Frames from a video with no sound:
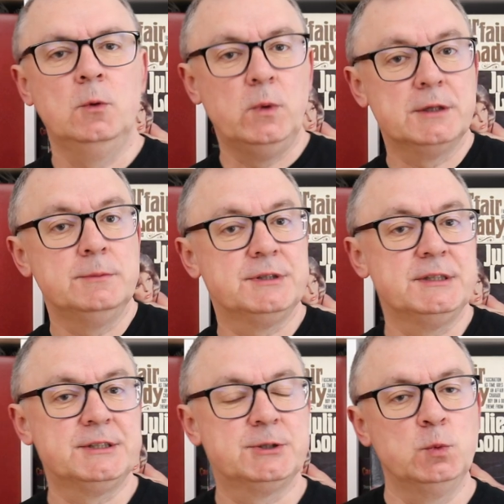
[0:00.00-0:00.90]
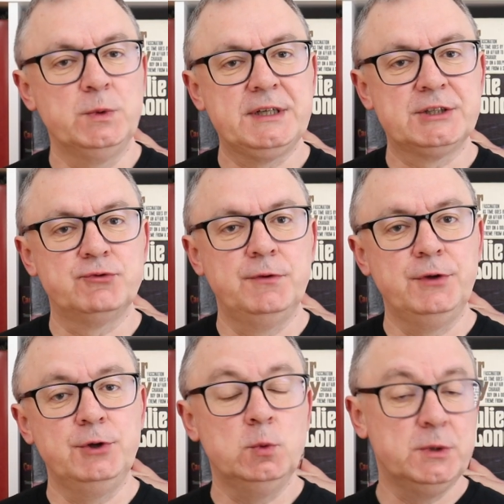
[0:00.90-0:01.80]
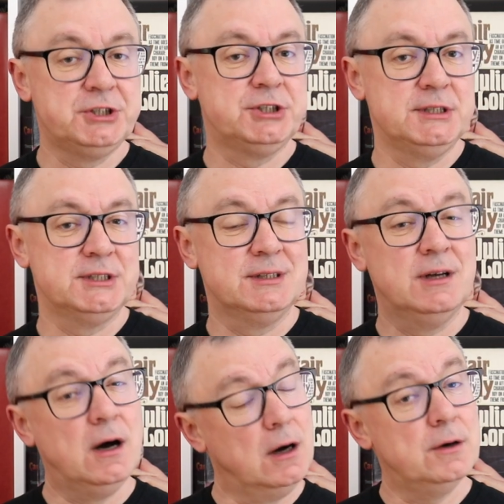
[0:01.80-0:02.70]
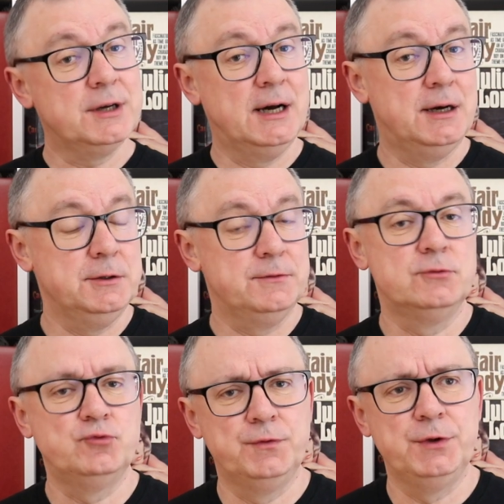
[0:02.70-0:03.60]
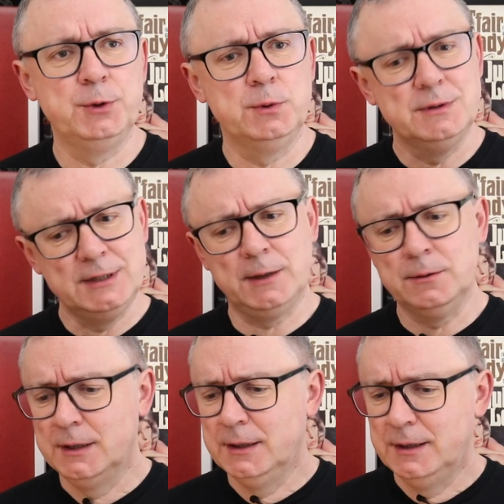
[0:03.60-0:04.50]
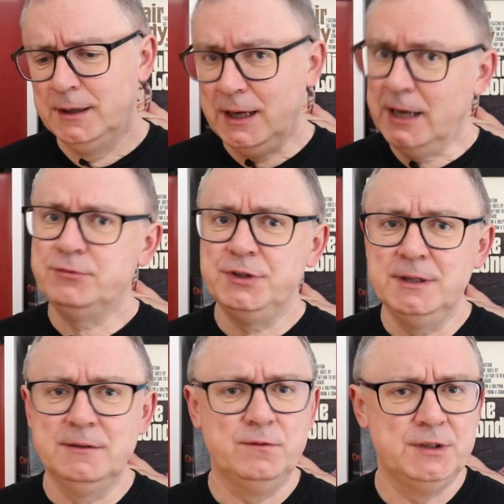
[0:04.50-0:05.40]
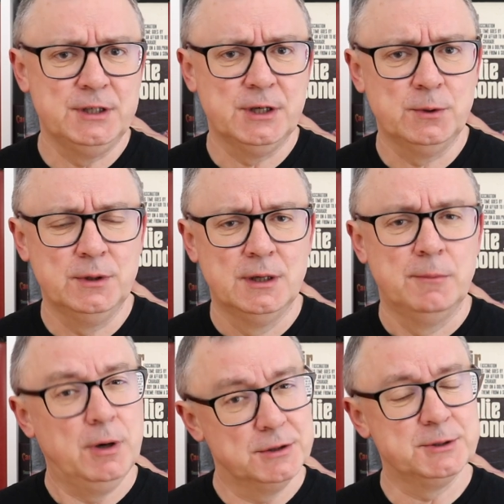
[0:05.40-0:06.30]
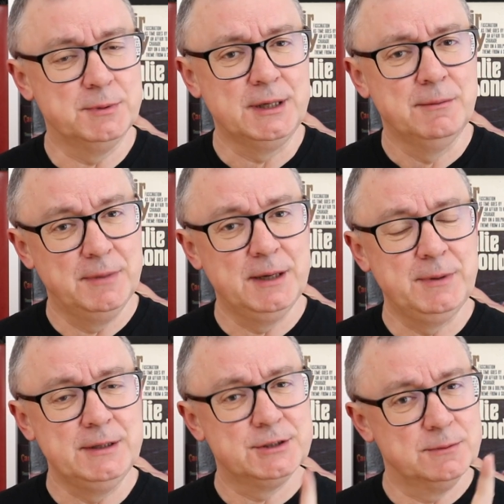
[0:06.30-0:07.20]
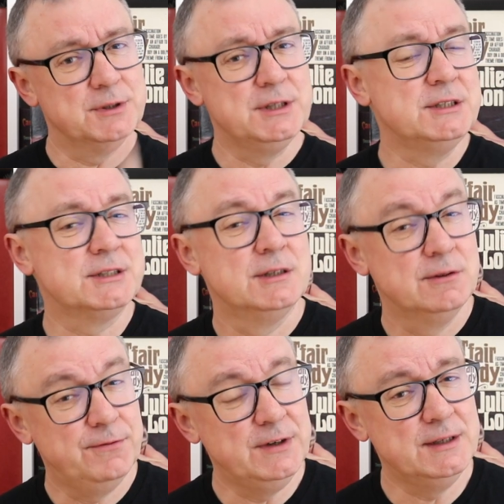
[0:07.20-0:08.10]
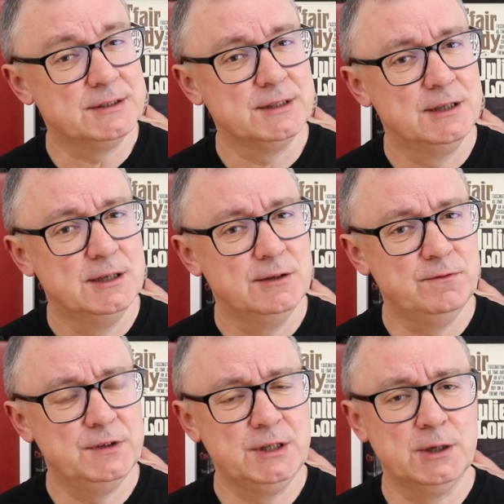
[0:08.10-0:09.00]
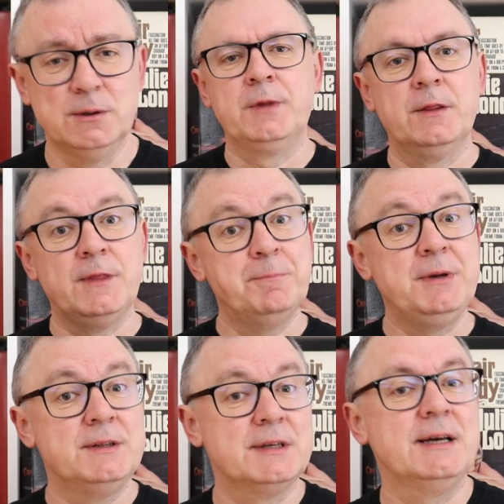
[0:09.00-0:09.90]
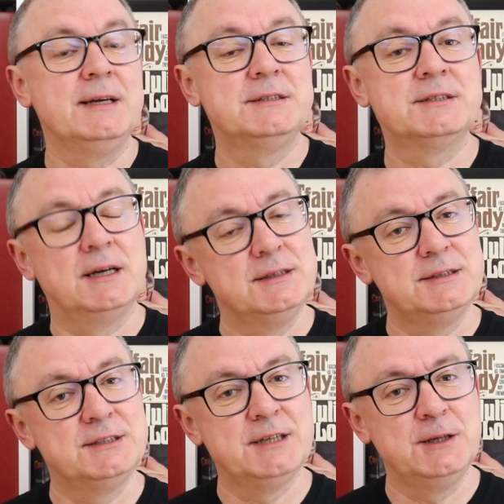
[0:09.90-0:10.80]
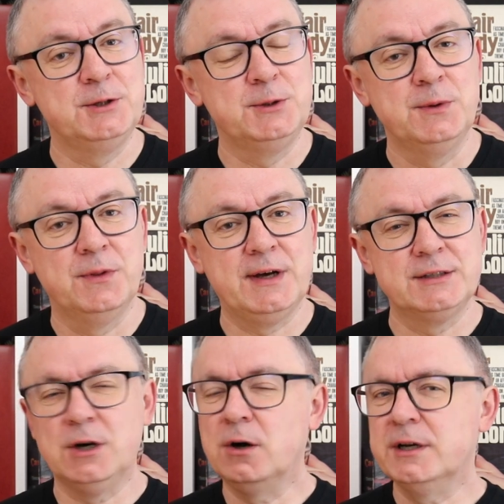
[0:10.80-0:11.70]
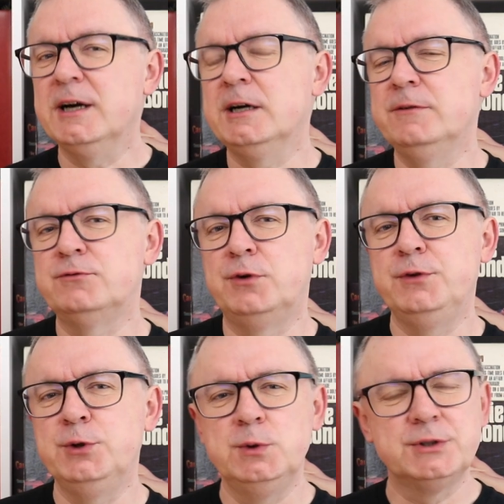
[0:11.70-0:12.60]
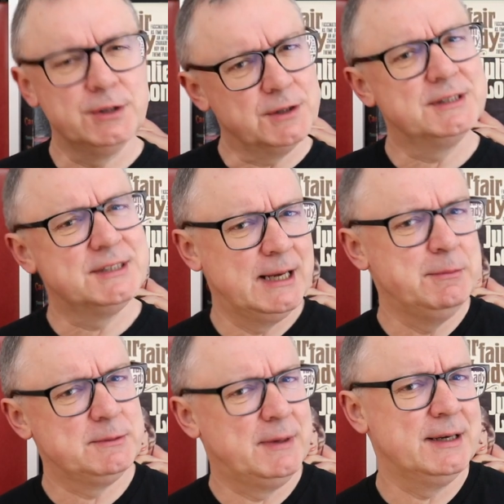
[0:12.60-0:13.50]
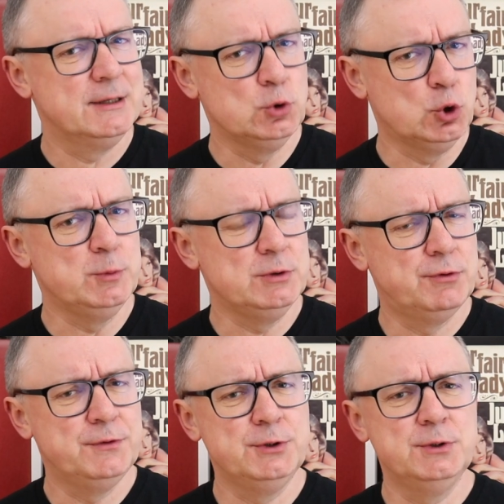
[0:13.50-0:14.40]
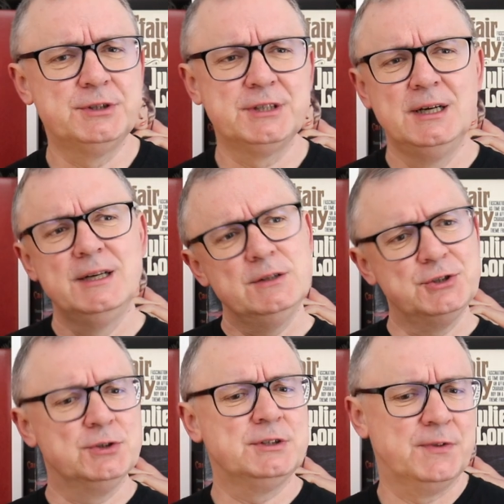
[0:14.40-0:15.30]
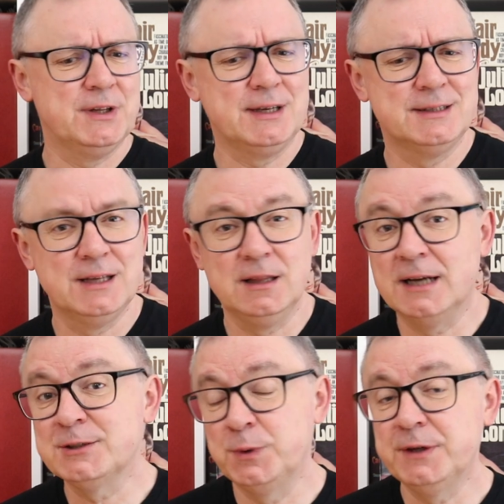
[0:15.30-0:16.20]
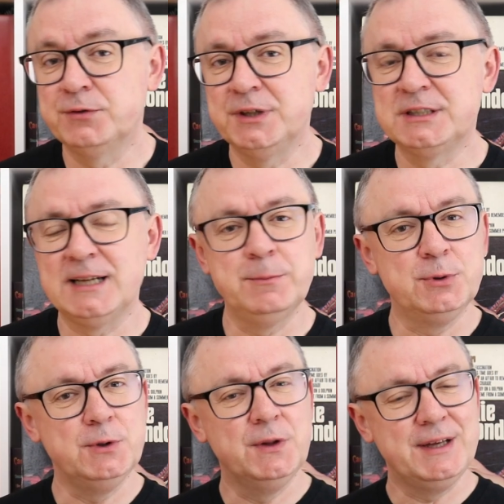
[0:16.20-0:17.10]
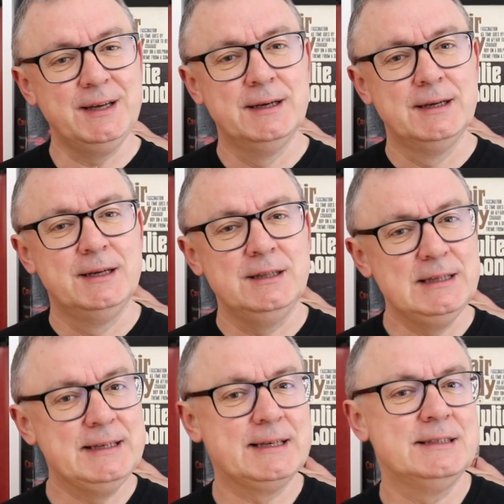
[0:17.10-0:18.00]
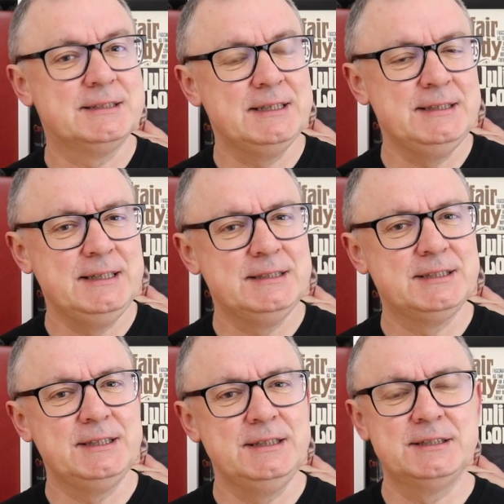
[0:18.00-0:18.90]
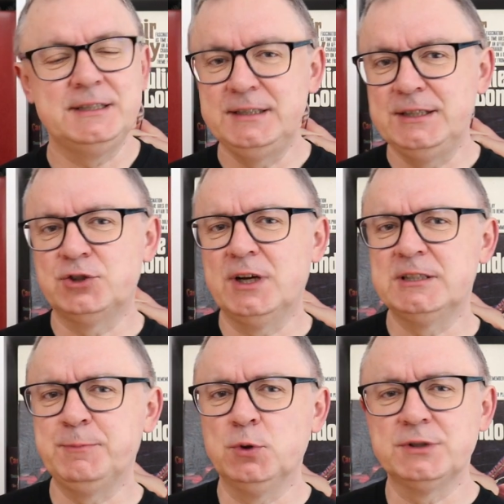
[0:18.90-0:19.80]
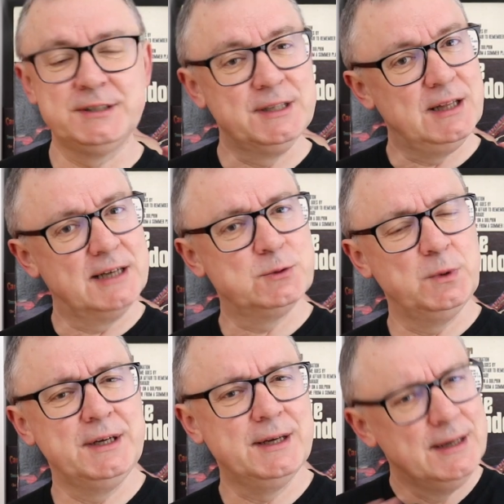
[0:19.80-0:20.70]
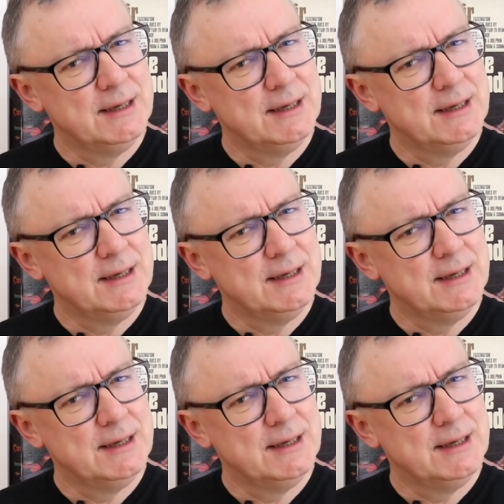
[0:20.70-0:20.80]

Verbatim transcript: Welcome to this week's review, which is an archive review. Now, every video possibly may be somebody's first video. That being the case, I need to tell you that archive reviews are not the same as my normal reviews. The sort of thing I did last week, for example, the Leak CDT CD transport I did last week,